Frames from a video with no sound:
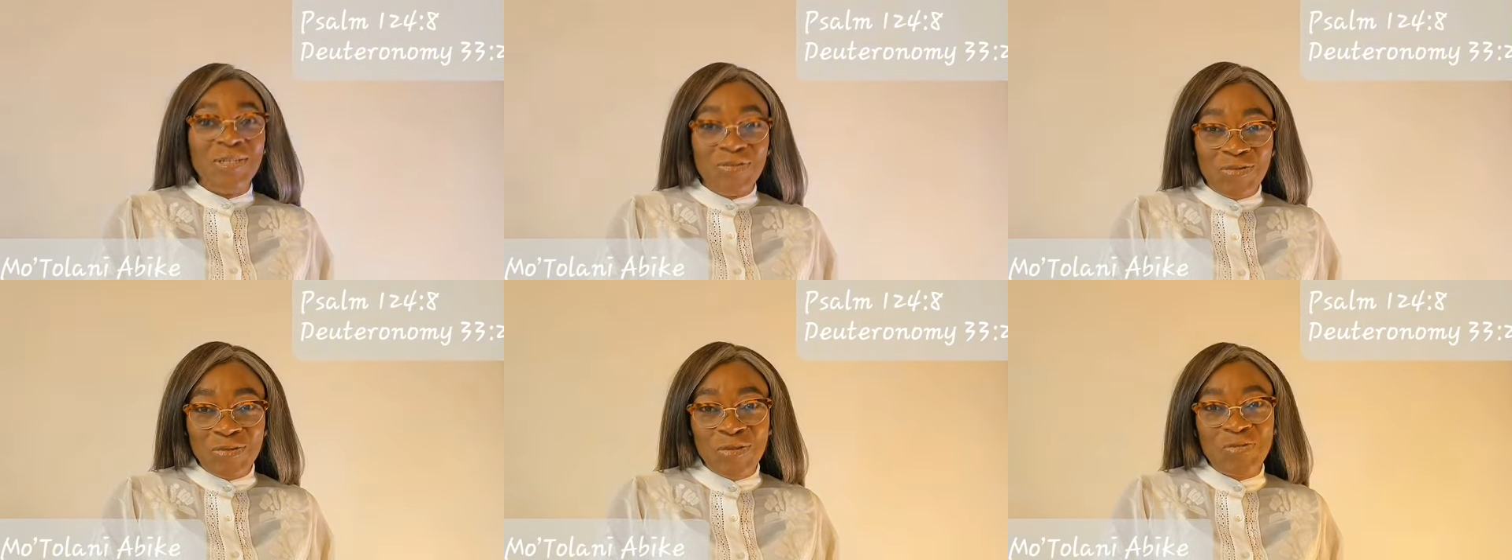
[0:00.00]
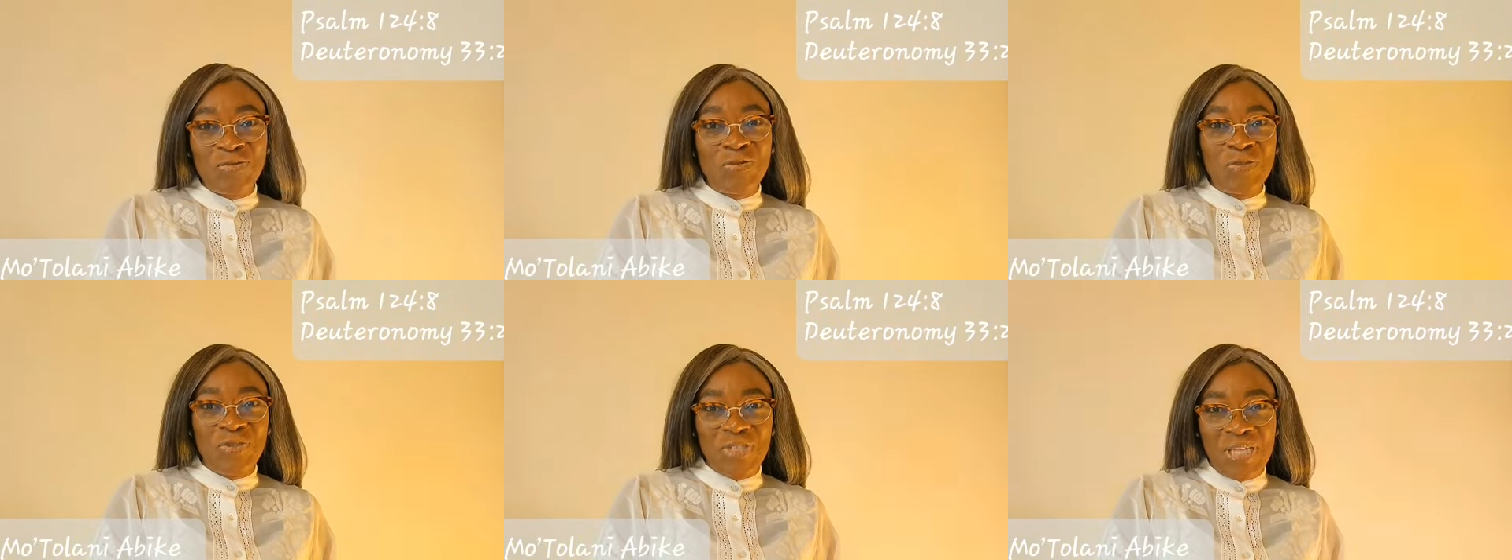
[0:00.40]
and
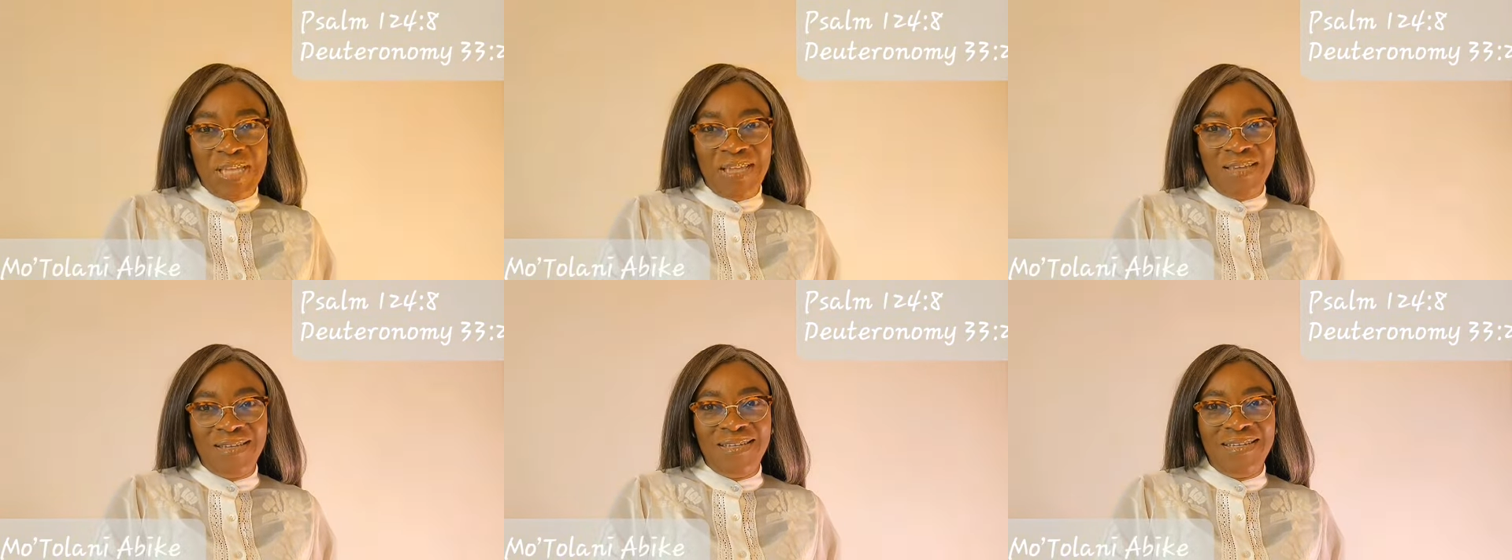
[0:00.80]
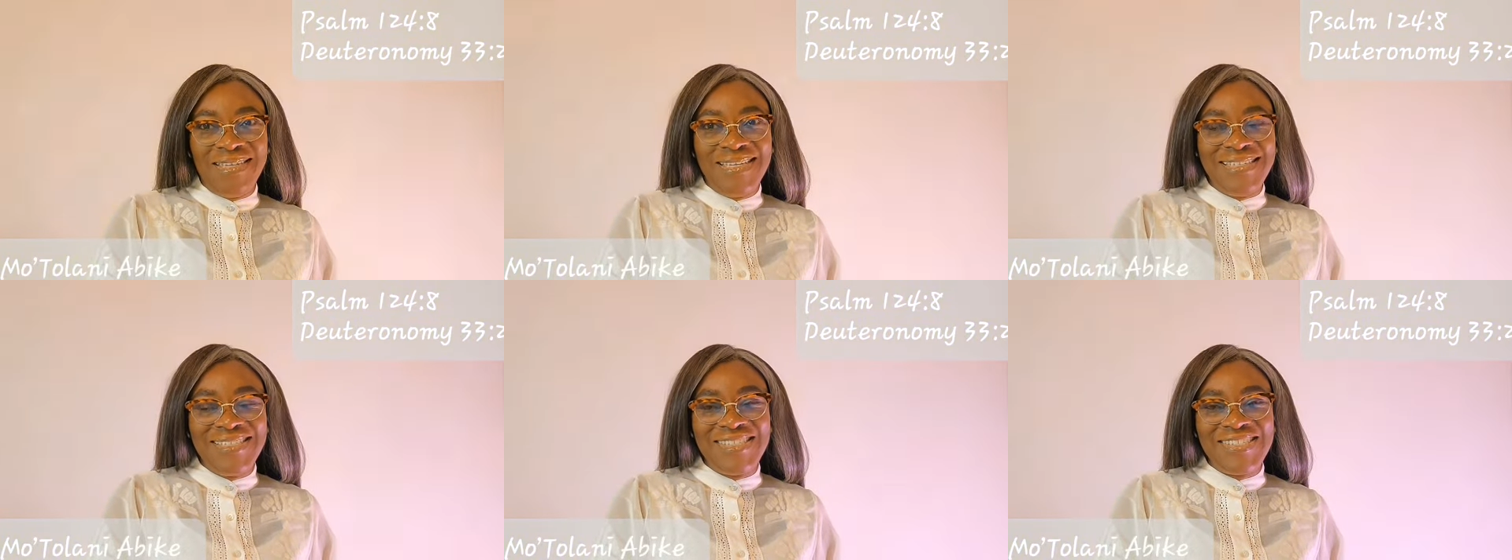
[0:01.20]
fruitful year
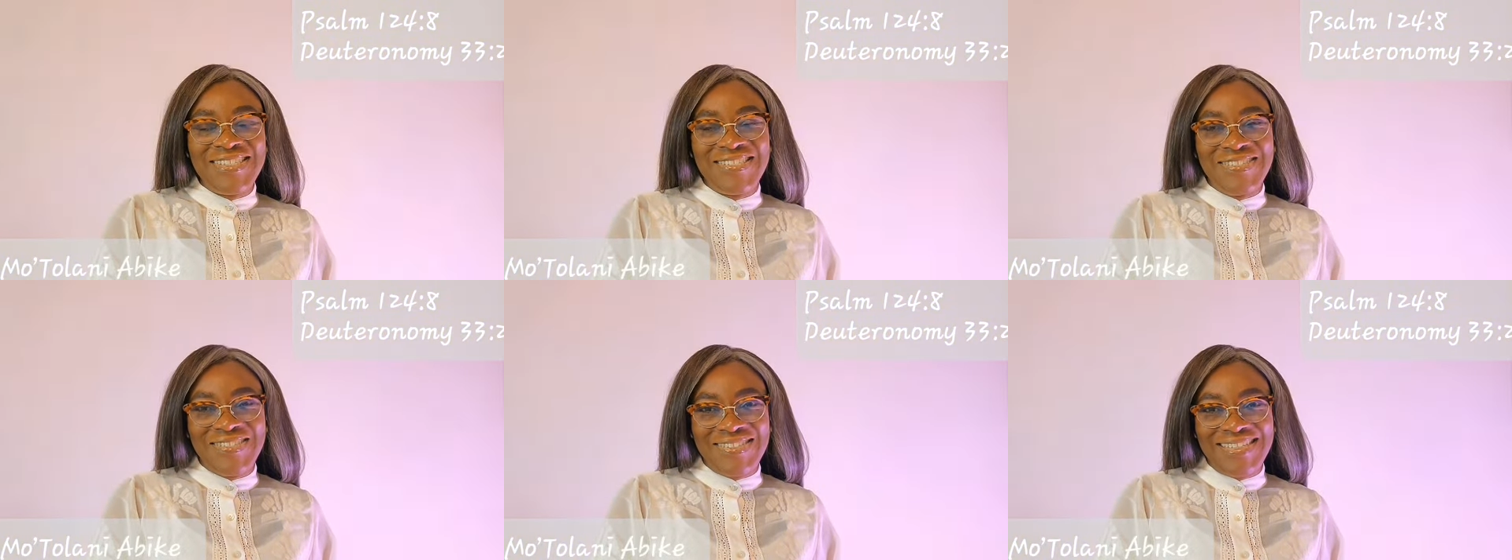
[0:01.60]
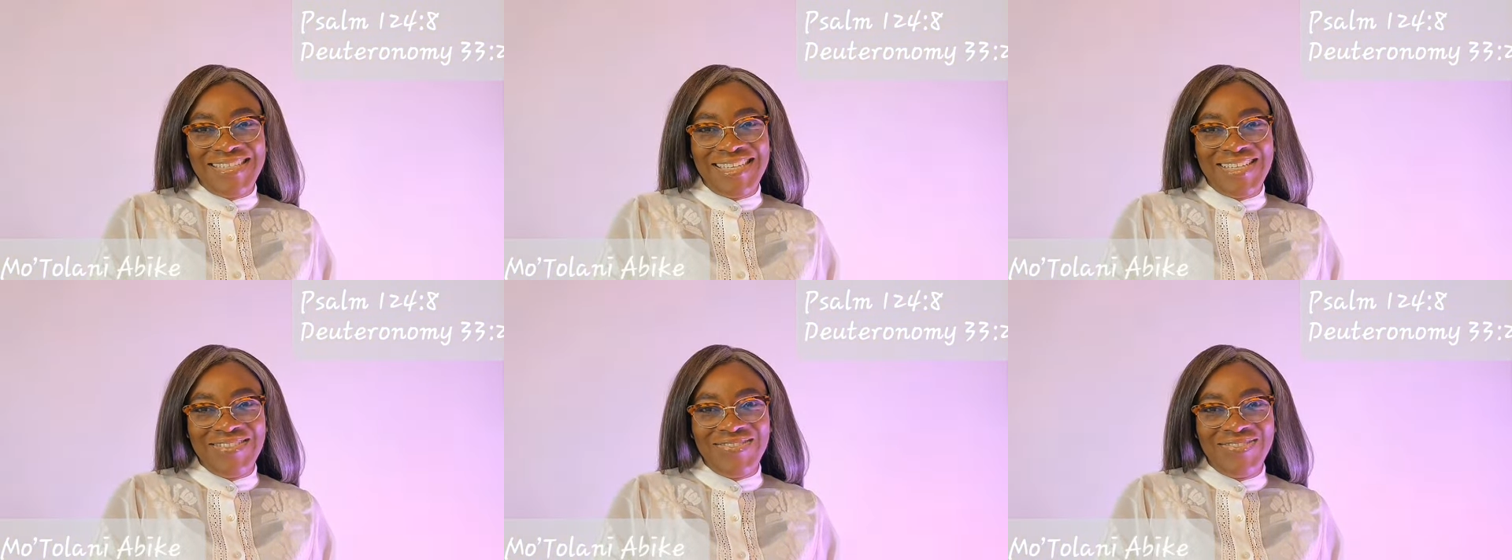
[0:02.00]
in
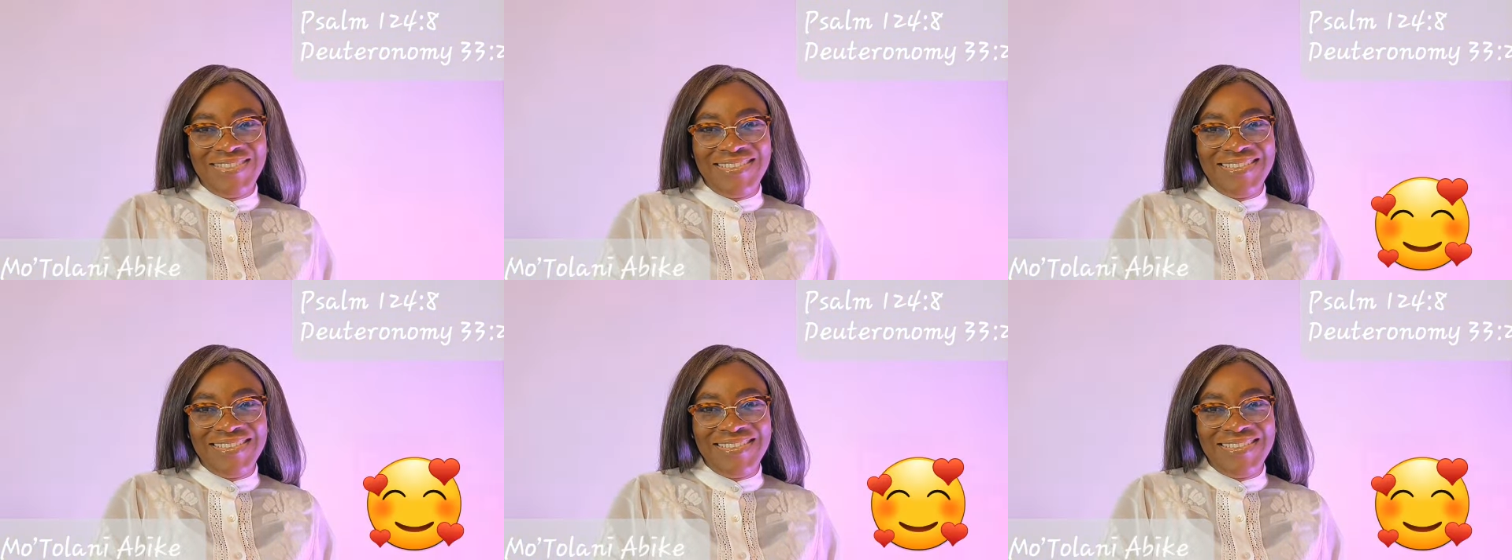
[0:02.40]
Jesus' name.